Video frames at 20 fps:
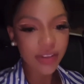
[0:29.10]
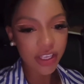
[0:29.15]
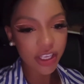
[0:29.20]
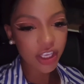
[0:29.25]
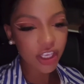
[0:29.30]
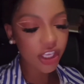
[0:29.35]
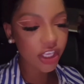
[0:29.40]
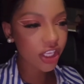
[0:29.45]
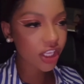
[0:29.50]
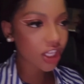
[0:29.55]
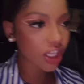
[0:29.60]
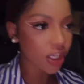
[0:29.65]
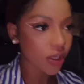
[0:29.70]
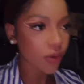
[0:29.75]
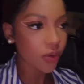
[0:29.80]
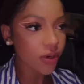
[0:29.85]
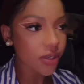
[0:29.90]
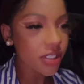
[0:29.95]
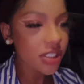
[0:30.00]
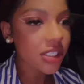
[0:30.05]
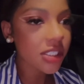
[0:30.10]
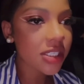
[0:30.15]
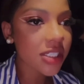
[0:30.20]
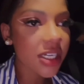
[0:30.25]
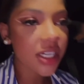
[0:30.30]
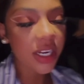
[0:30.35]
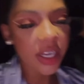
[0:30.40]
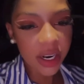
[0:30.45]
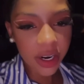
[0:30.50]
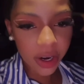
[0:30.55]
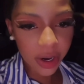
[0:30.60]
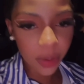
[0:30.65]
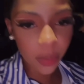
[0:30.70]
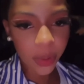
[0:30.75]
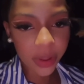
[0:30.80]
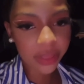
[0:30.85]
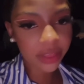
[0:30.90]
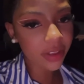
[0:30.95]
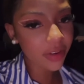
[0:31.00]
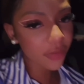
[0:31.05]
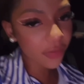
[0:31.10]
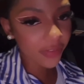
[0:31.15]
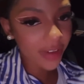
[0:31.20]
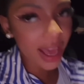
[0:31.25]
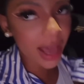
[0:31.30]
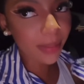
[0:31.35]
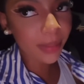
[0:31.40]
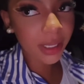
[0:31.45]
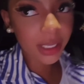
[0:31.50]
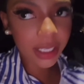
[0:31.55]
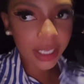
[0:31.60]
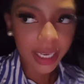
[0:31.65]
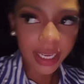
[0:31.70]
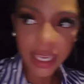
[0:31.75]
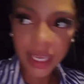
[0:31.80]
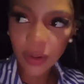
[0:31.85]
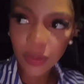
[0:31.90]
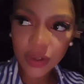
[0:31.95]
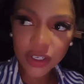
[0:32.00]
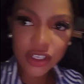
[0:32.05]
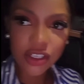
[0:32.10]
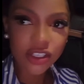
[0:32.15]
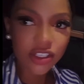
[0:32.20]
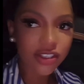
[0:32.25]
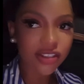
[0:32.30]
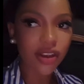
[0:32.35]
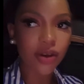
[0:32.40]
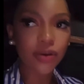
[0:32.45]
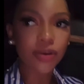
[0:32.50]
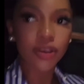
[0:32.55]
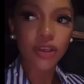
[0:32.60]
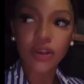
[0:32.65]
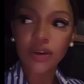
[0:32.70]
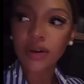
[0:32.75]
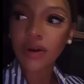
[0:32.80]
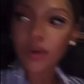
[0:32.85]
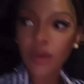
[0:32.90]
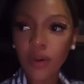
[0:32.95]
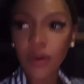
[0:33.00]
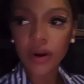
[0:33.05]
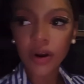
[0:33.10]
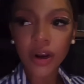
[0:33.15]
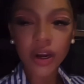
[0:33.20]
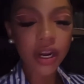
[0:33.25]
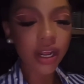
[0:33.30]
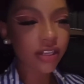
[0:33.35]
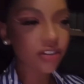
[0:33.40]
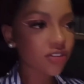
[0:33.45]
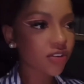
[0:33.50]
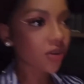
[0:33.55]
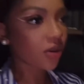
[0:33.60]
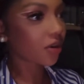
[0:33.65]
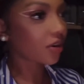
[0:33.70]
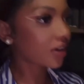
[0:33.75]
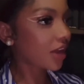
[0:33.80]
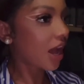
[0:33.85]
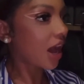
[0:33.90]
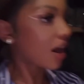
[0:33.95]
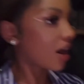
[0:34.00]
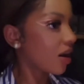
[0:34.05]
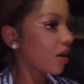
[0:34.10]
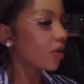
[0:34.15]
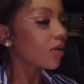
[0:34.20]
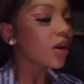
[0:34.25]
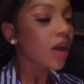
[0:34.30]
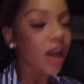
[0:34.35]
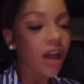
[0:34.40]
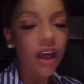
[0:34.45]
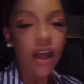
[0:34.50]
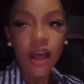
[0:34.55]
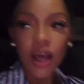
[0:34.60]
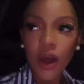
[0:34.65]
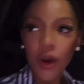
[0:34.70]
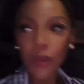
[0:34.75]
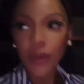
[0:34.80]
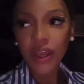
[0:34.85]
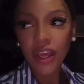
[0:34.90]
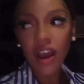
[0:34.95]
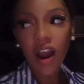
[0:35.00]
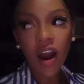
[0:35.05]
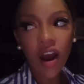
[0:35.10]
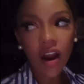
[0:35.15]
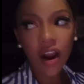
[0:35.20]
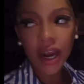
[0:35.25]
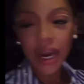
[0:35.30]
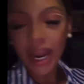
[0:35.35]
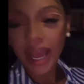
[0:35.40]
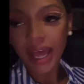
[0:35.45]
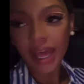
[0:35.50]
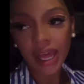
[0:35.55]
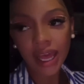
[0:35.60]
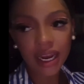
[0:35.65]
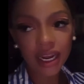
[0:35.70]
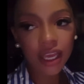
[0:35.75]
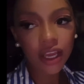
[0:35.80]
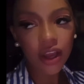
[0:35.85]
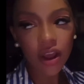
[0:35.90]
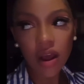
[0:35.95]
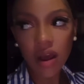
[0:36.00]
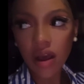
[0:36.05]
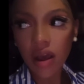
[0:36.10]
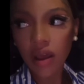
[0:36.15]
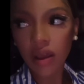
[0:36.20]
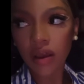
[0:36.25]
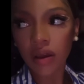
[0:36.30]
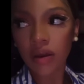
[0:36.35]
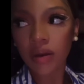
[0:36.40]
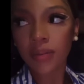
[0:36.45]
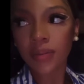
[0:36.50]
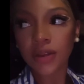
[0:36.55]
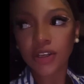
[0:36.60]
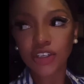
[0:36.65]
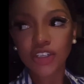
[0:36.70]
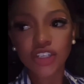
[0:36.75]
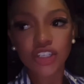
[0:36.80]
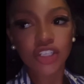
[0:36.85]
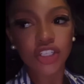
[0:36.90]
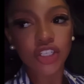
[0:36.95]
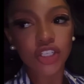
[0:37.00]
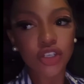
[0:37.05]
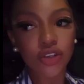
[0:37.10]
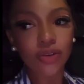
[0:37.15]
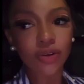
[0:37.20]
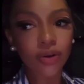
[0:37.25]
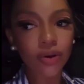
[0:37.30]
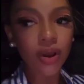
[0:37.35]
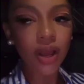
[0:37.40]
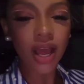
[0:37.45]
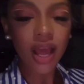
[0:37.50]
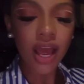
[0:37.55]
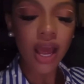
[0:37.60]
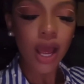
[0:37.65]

the cutest dinner with the family. It was so cute, Court. So now we are heading home just to